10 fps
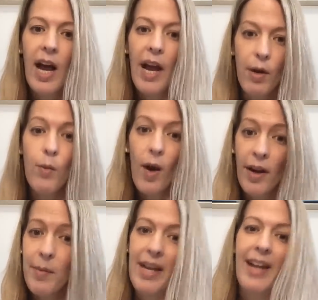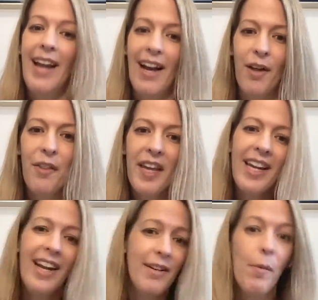I don't want to be unhealthy,
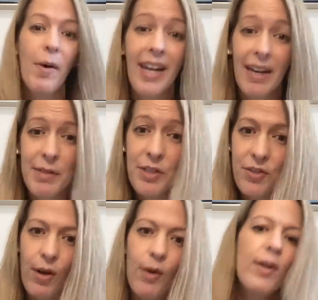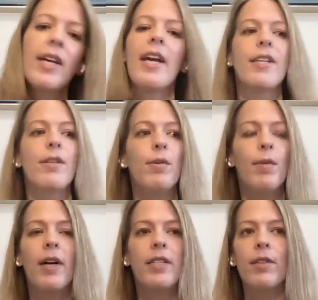and I don't want to have a stroke, and I don't
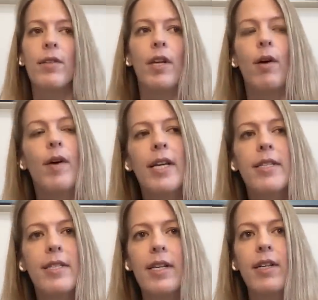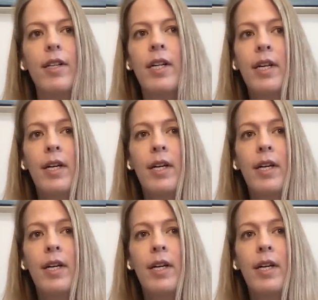want to, you know, I still...